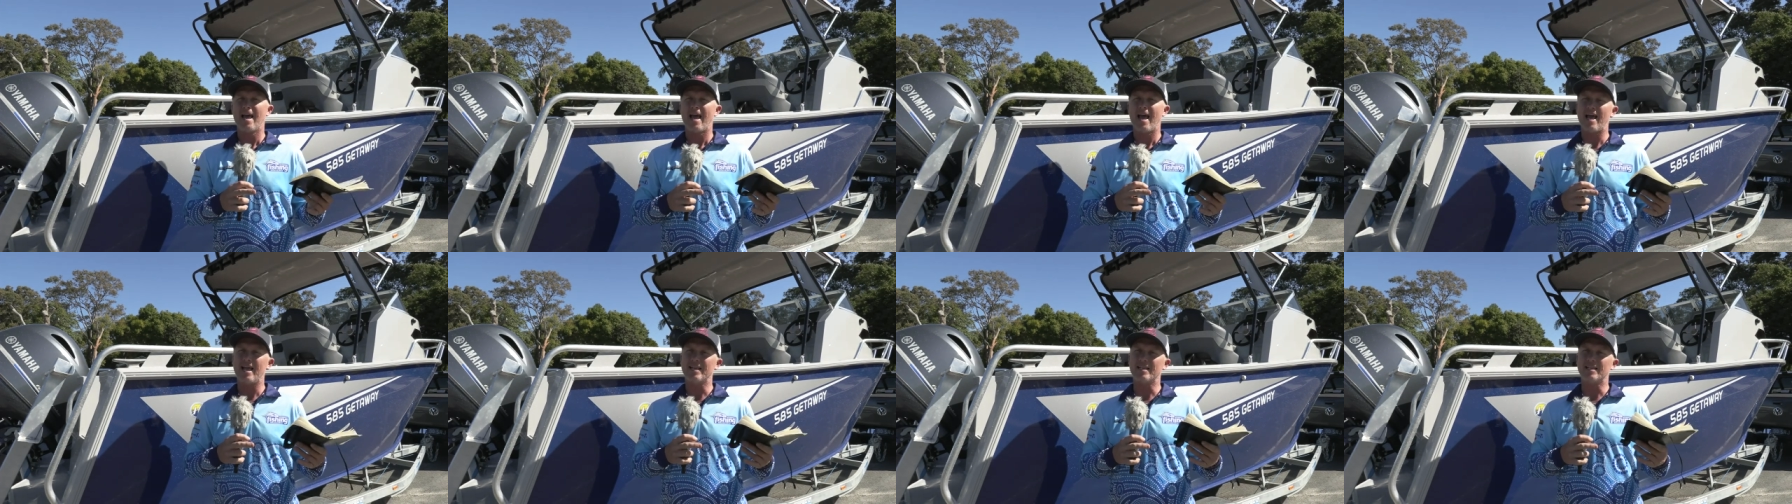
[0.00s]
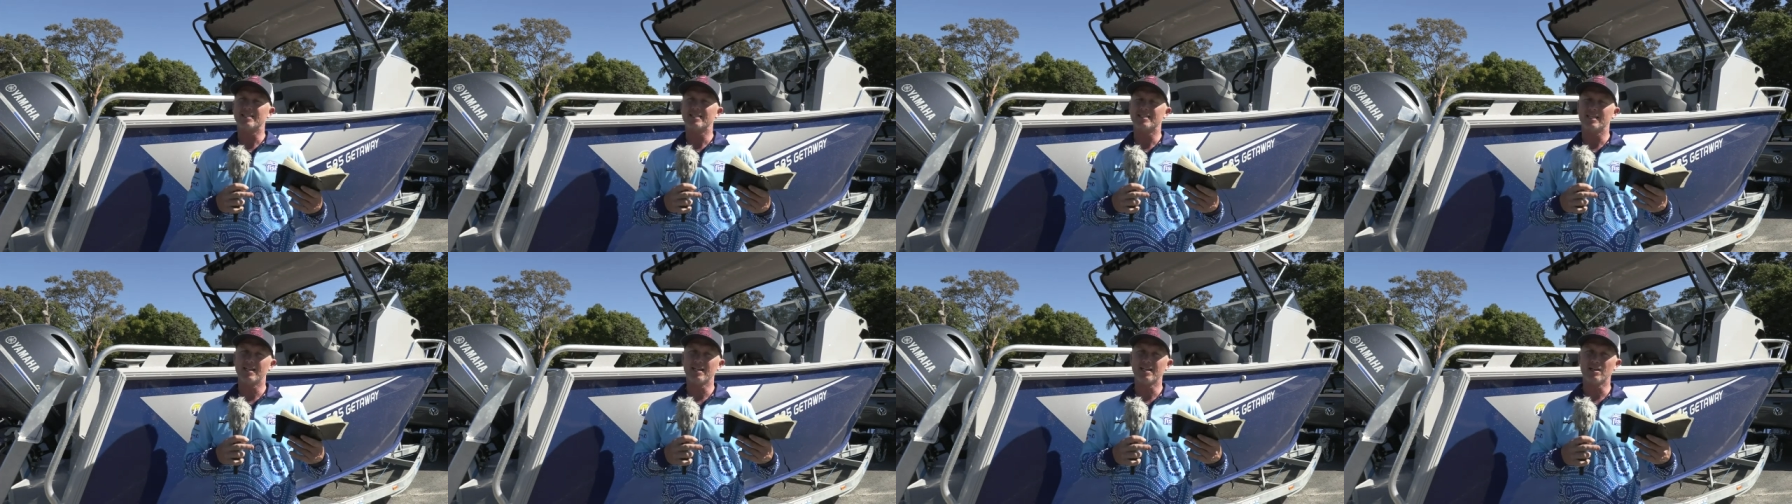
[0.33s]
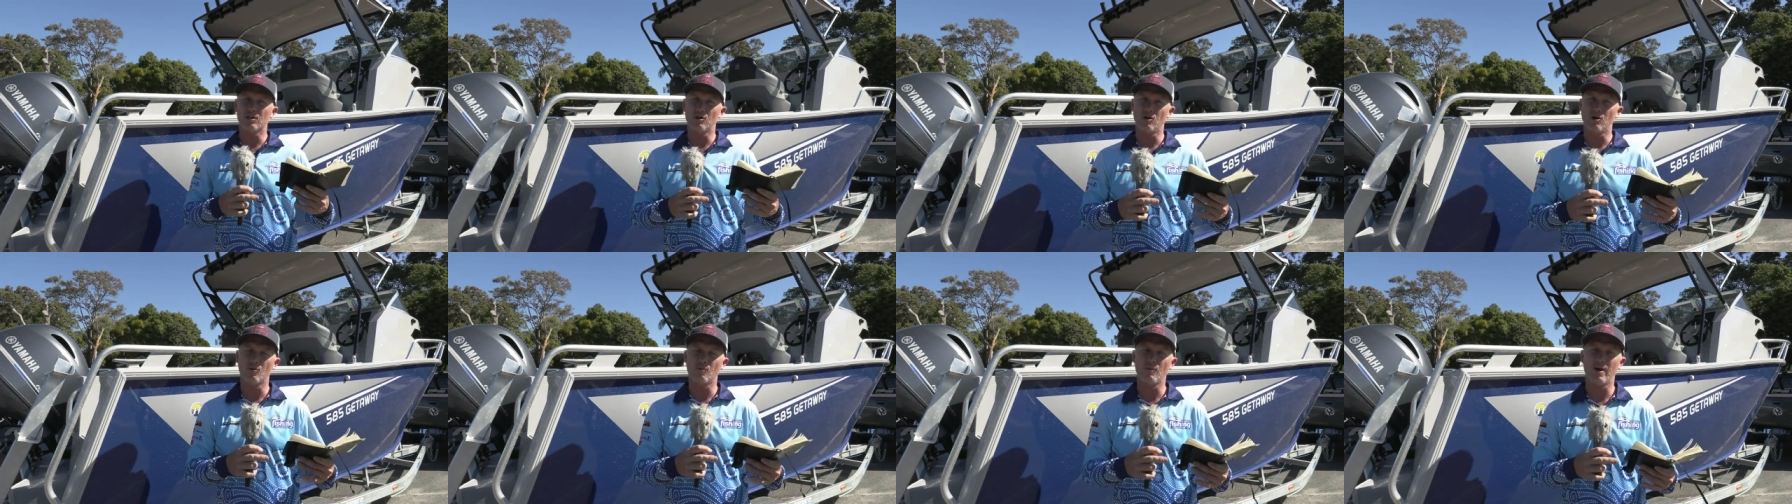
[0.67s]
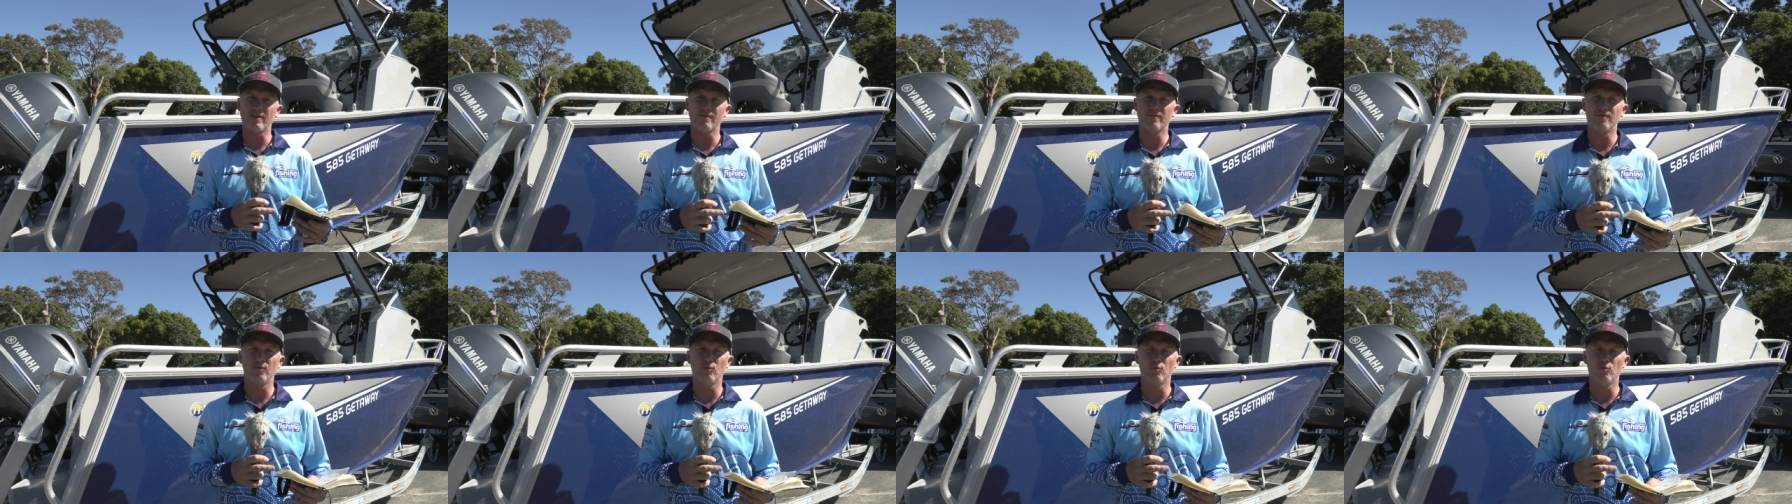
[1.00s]
and you're sitting a long way
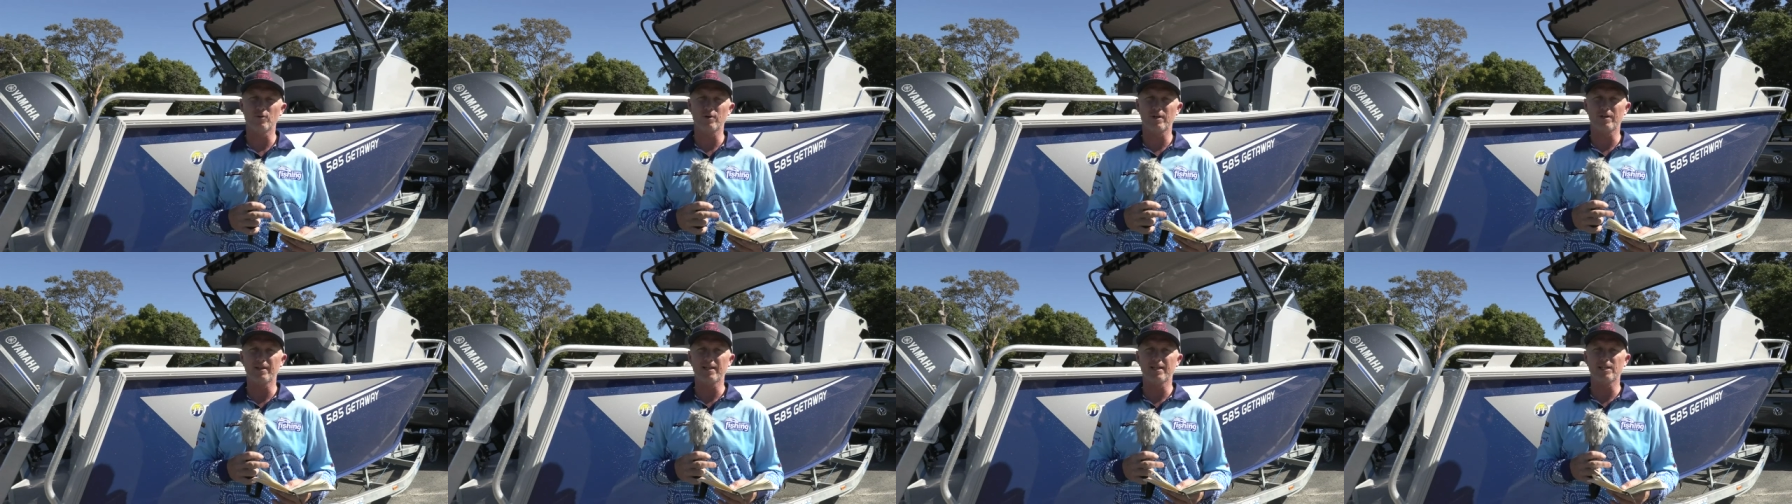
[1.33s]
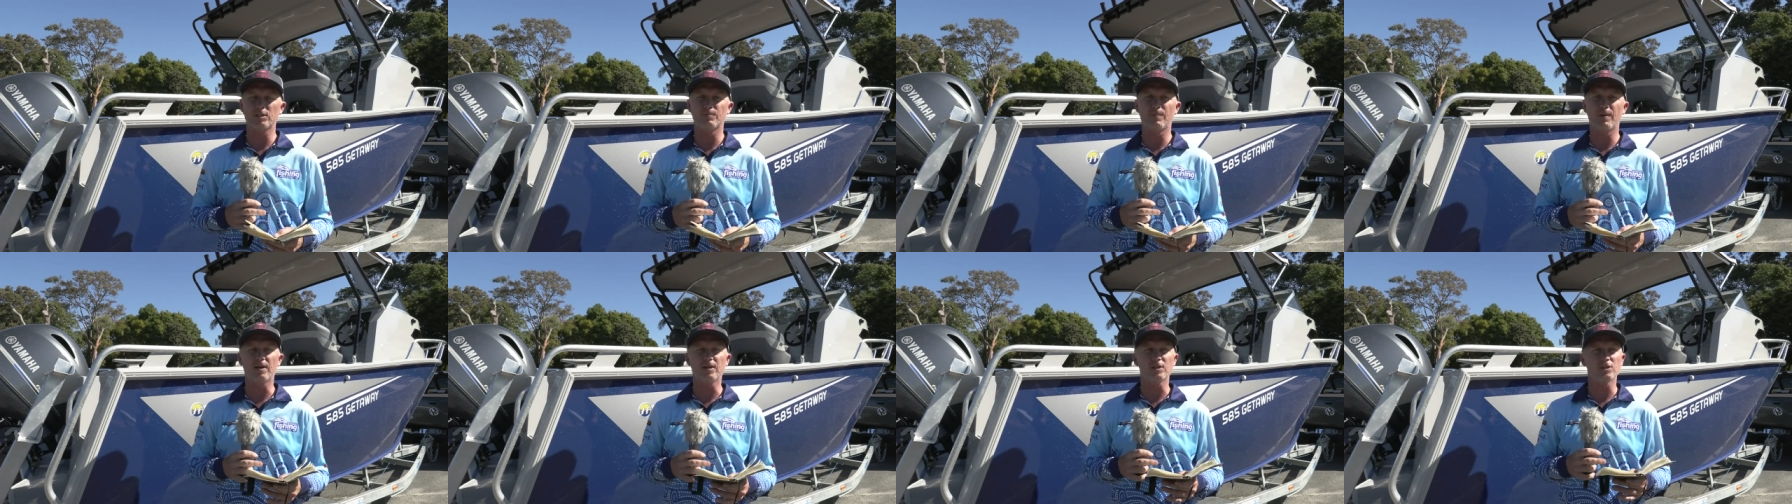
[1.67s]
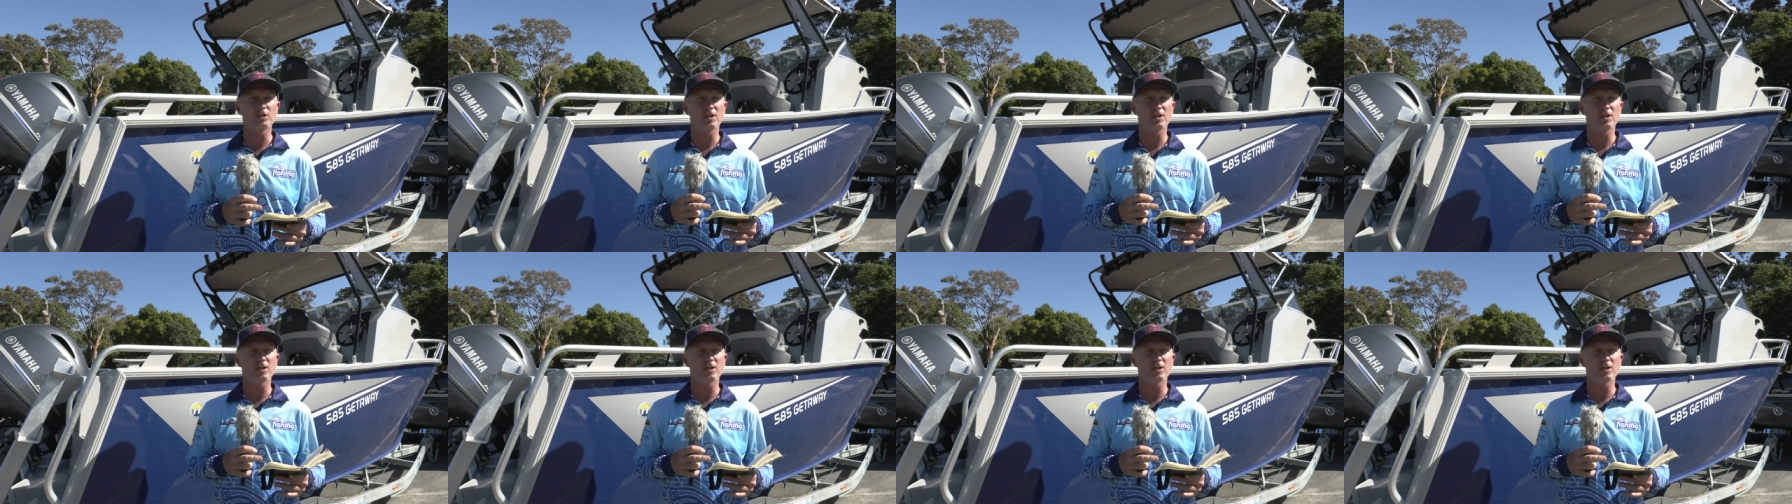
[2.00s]
forward in these boats.